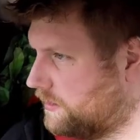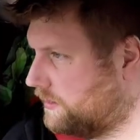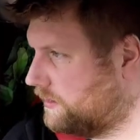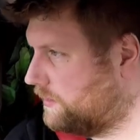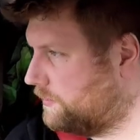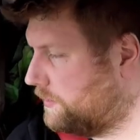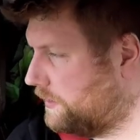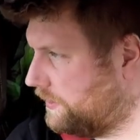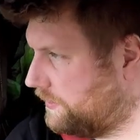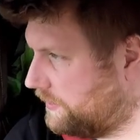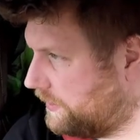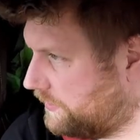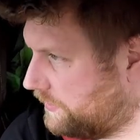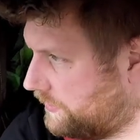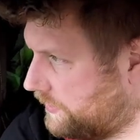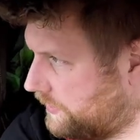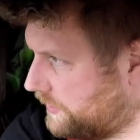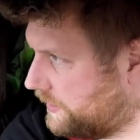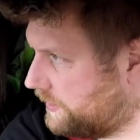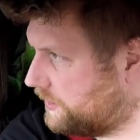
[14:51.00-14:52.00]
Well, he says,
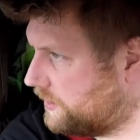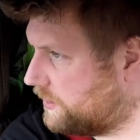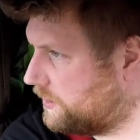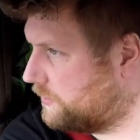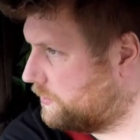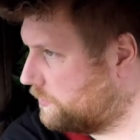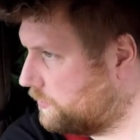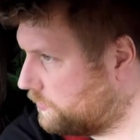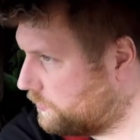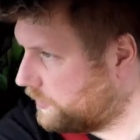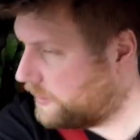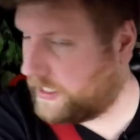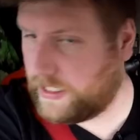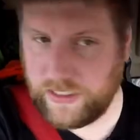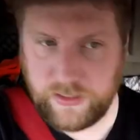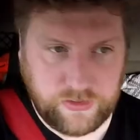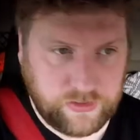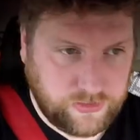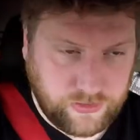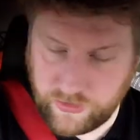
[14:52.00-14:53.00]
then go
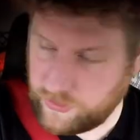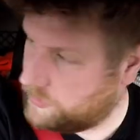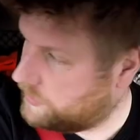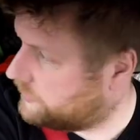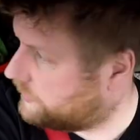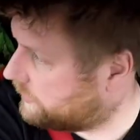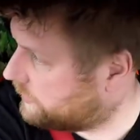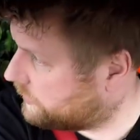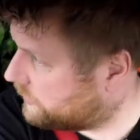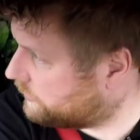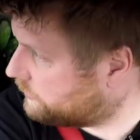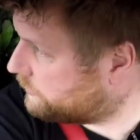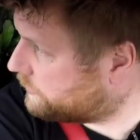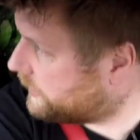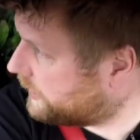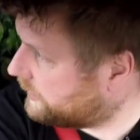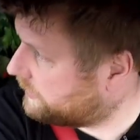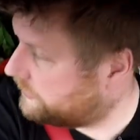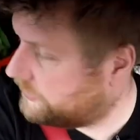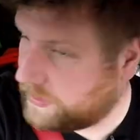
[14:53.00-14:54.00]
right, and then go
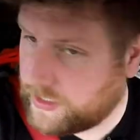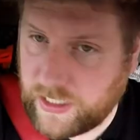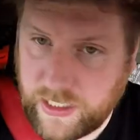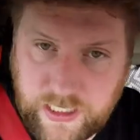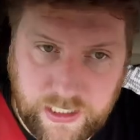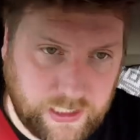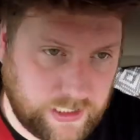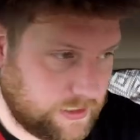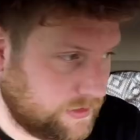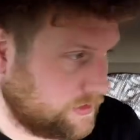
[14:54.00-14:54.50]
right again.